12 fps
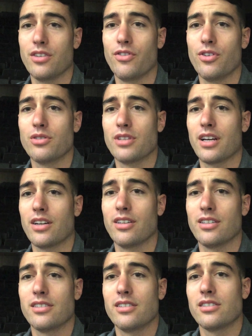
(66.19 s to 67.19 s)
of those
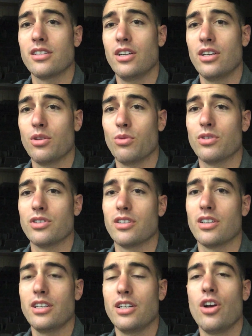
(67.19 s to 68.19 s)
adolescents that were
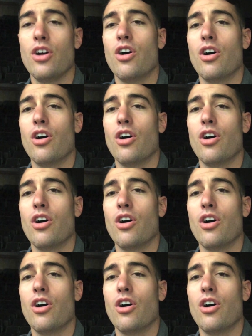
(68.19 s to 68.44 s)
studied